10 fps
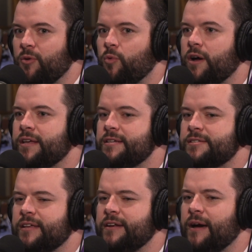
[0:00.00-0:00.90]
What
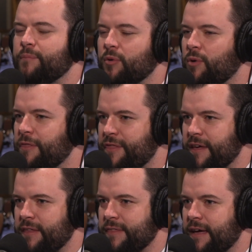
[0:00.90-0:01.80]
is the number one
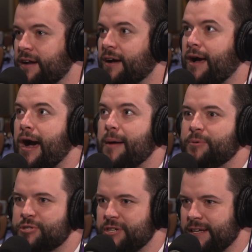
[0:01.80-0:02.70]
thing that
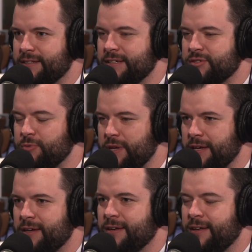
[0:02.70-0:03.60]
accomplishing it this
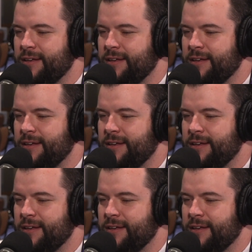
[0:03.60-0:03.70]
week,